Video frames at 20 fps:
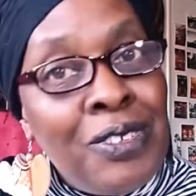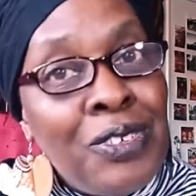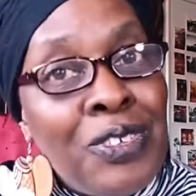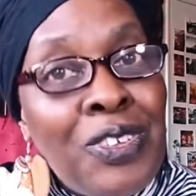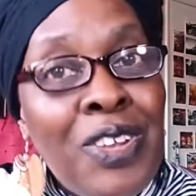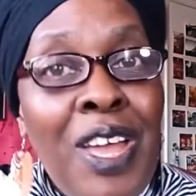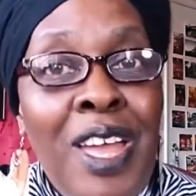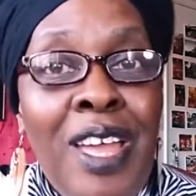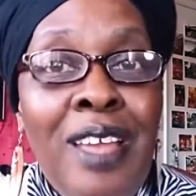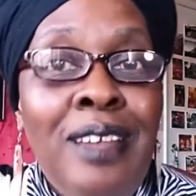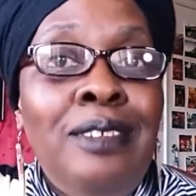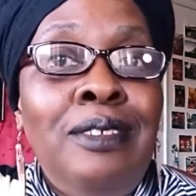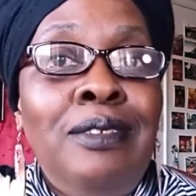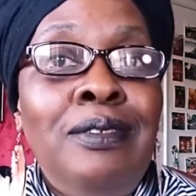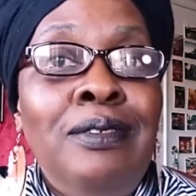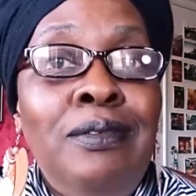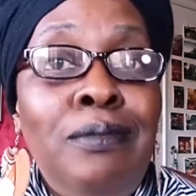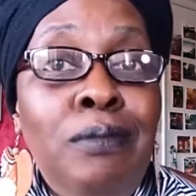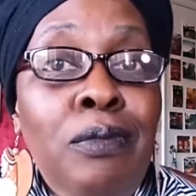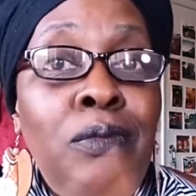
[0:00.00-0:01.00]
Okay,
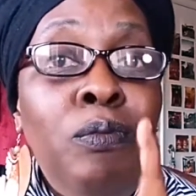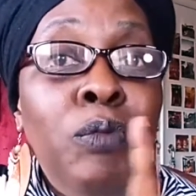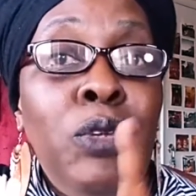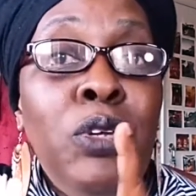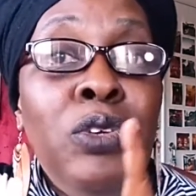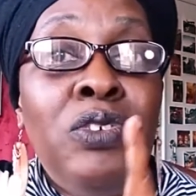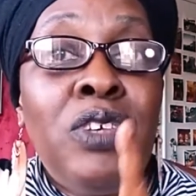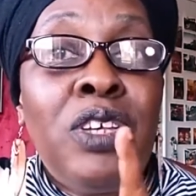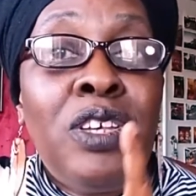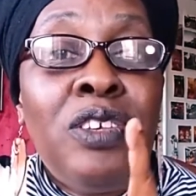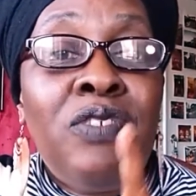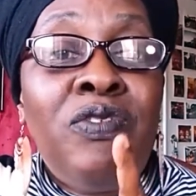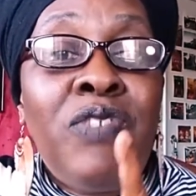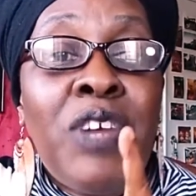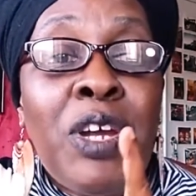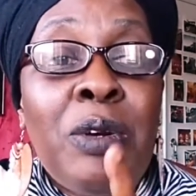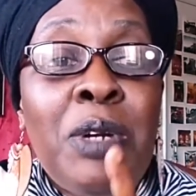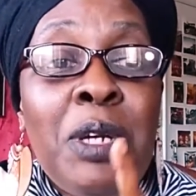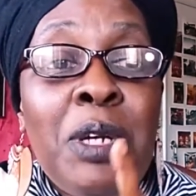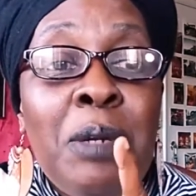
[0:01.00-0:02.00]
music is
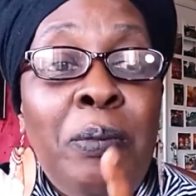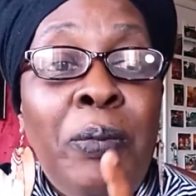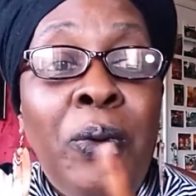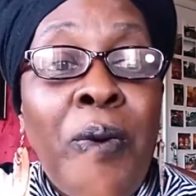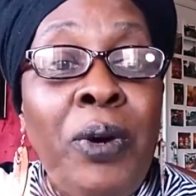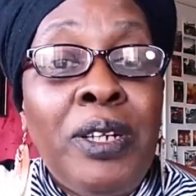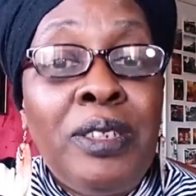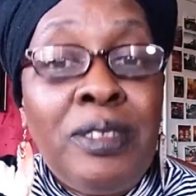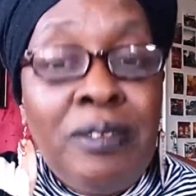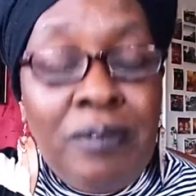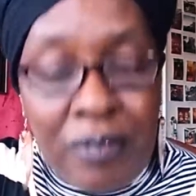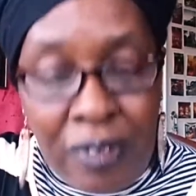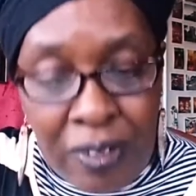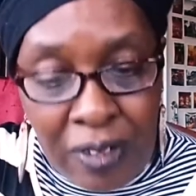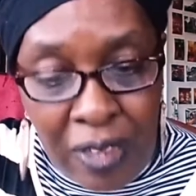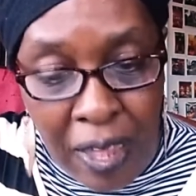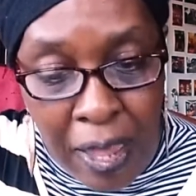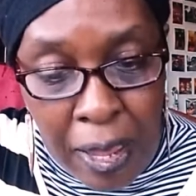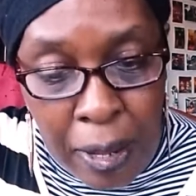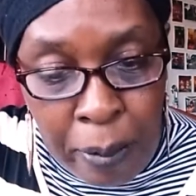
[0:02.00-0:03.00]
very important.
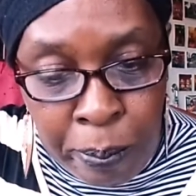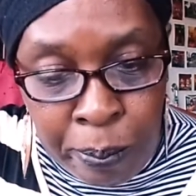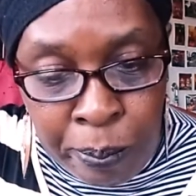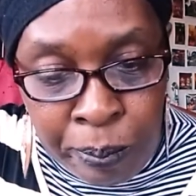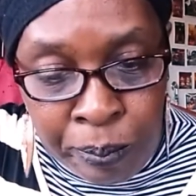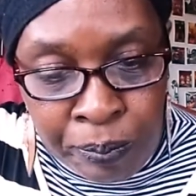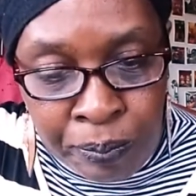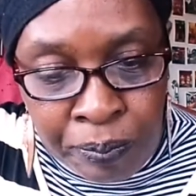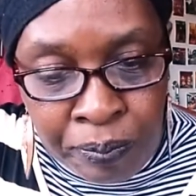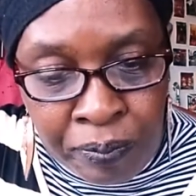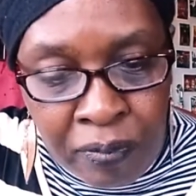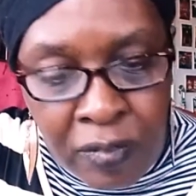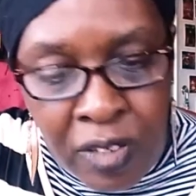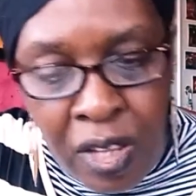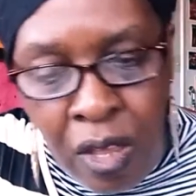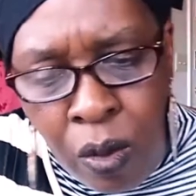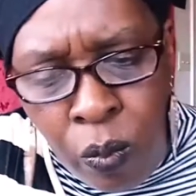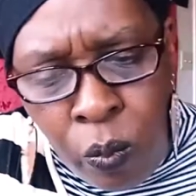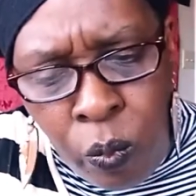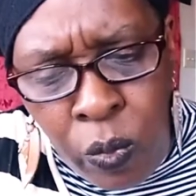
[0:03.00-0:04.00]
Okay,
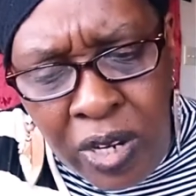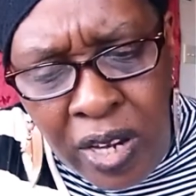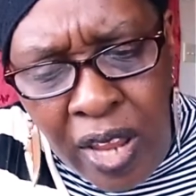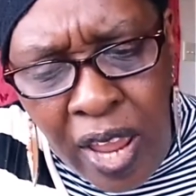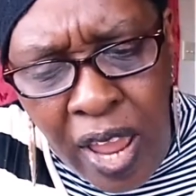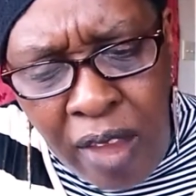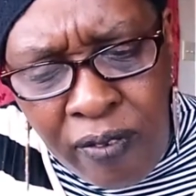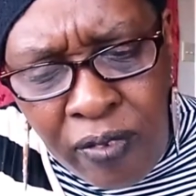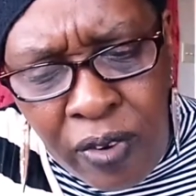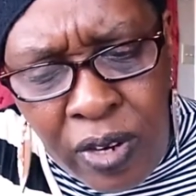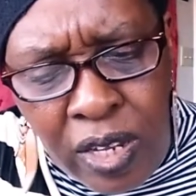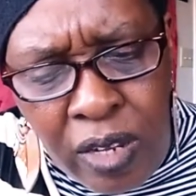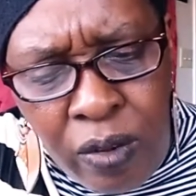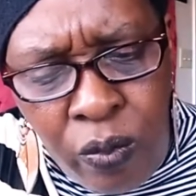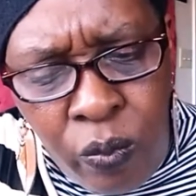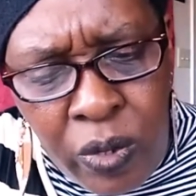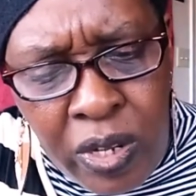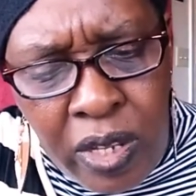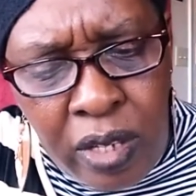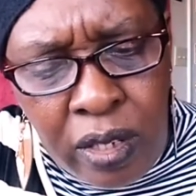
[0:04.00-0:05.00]
wherever he
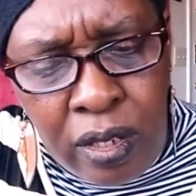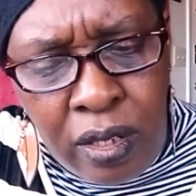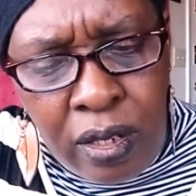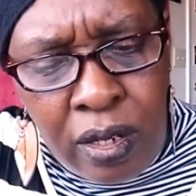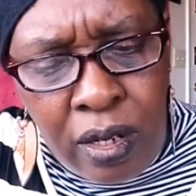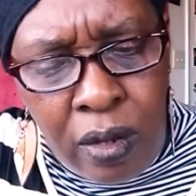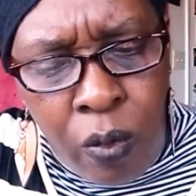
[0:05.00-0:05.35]
went,